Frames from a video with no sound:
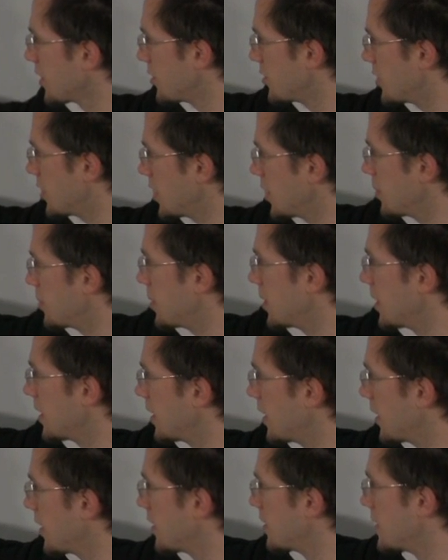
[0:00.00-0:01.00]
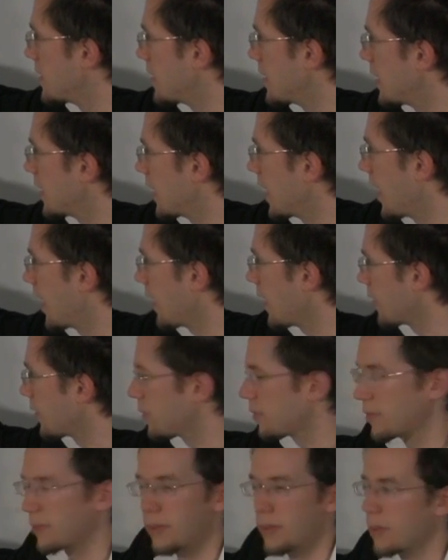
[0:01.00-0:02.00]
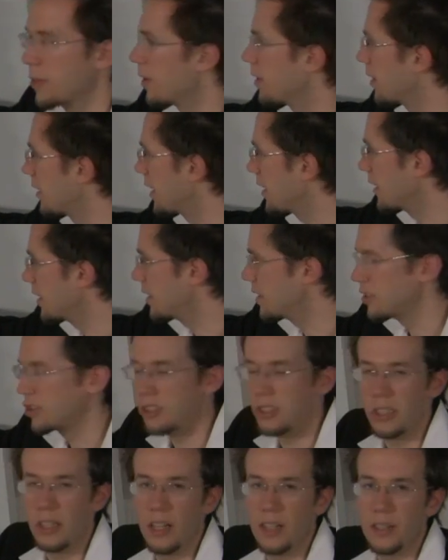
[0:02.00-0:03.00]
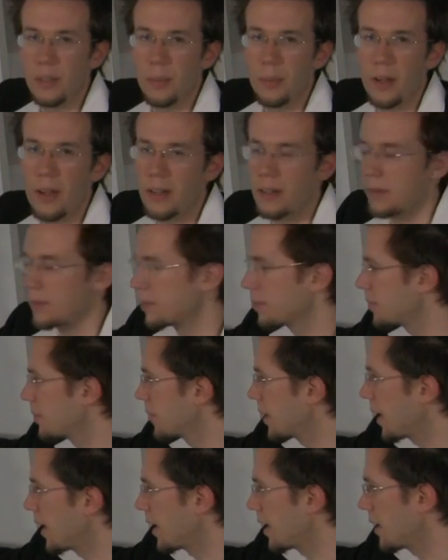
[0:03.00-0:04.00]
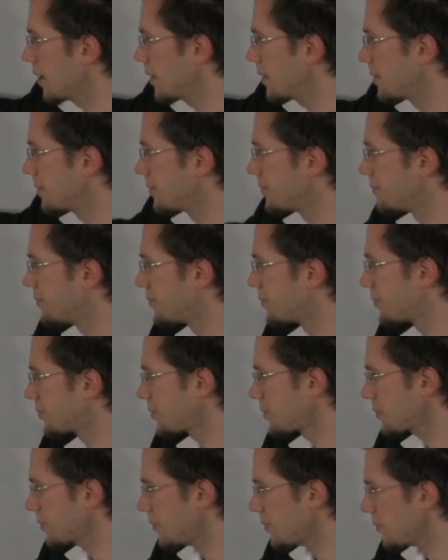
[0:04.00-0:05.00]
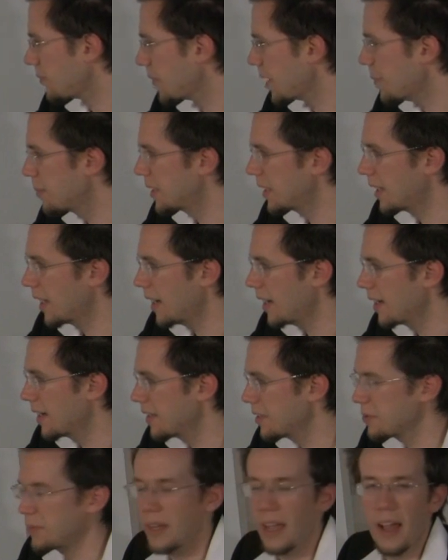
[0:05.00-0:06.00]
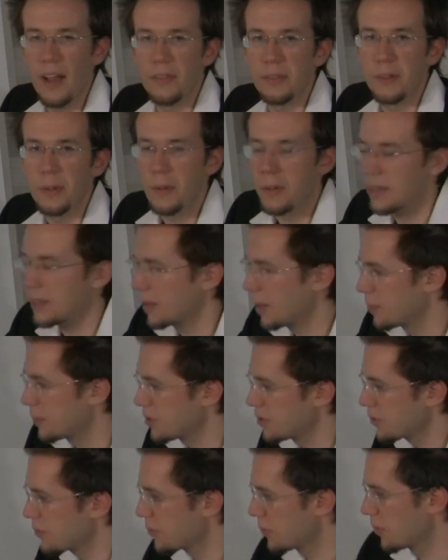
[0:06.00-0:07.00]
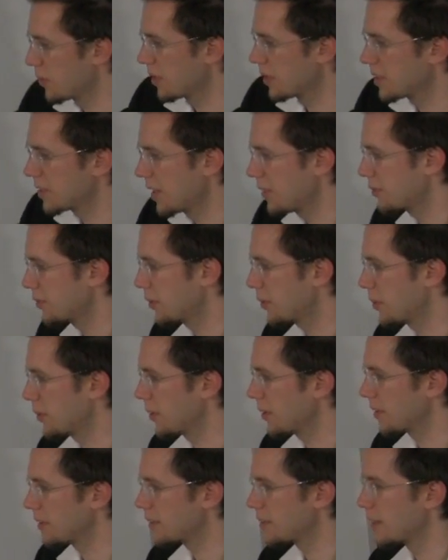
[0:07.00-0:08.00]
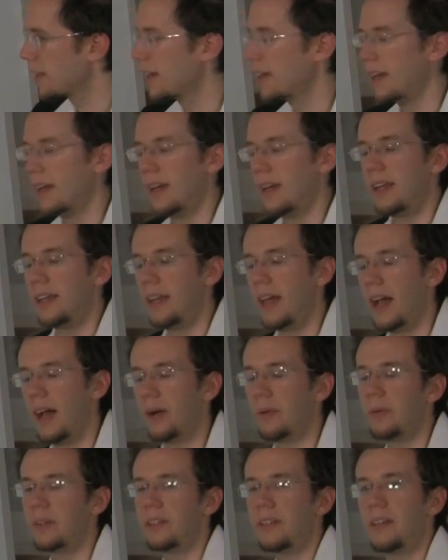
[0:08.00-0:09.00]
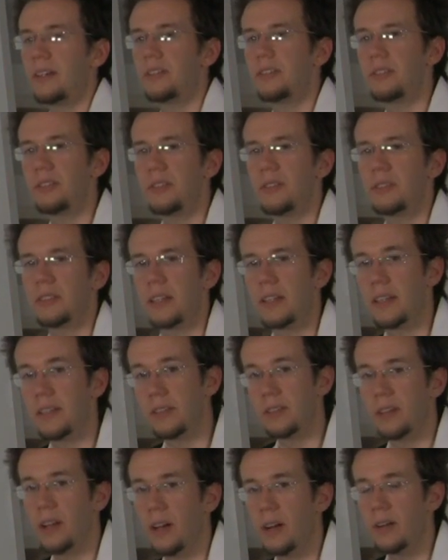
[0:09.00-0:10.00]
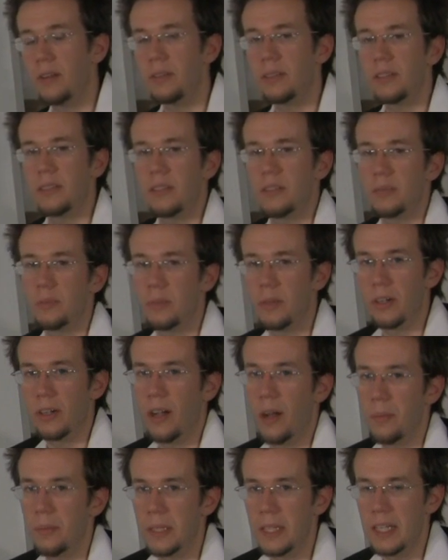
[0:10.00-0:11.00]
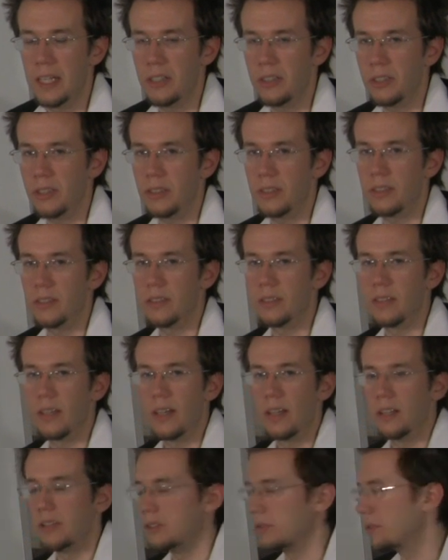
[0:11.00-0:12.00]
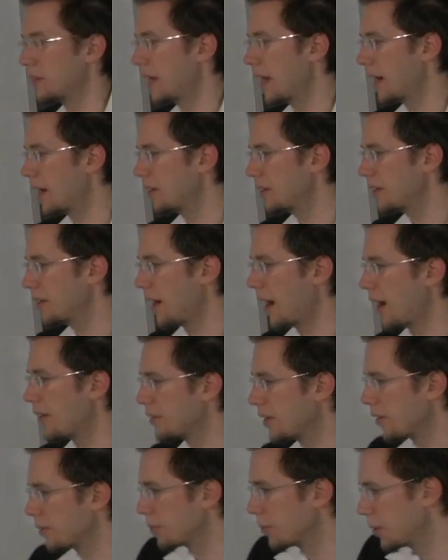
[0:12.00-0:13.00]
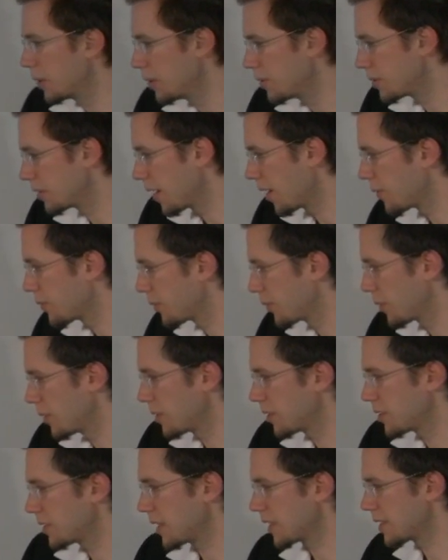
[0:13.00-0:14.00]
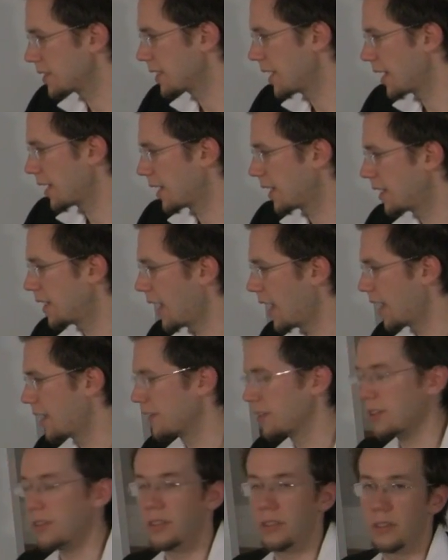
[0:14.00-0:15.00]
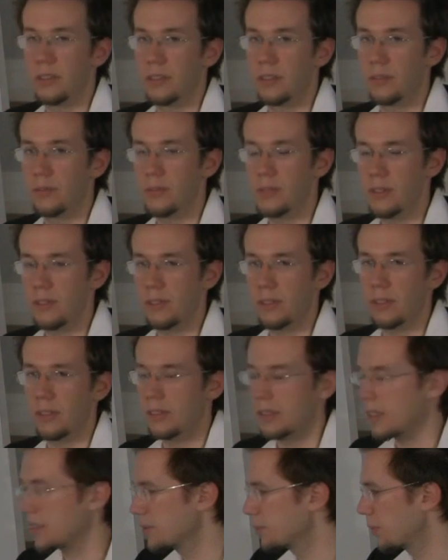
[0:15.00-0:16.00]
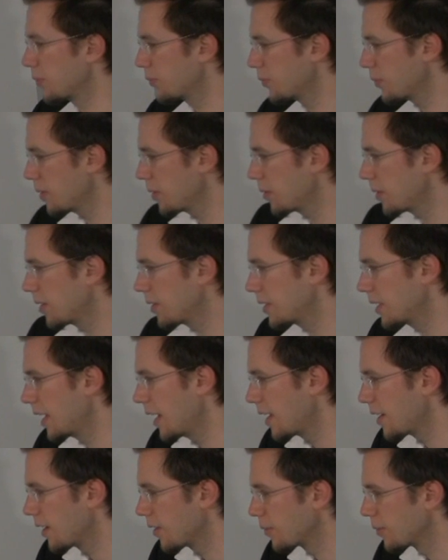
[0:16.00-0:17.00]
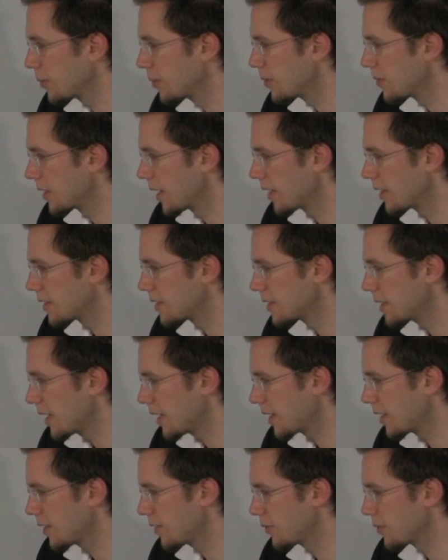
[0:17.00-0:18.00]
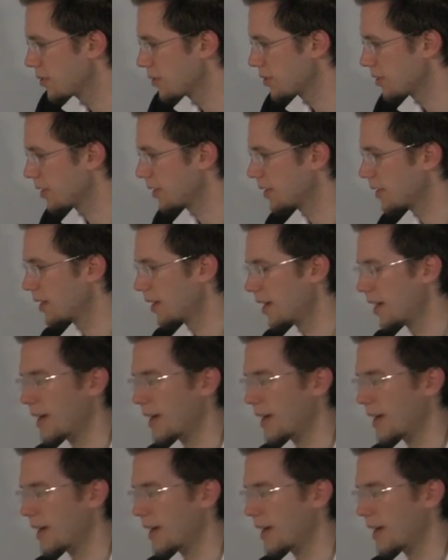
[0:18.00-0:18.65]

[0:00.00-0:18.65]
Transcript: G, B, D, F, or at least G on the bottom, okay? Because we have chord numbers for 7 chords. Now, when you introduce another note, there's more combinations. So now you have a root, a first, a second, and a third inversion. Because before we only had a root and a second inversion.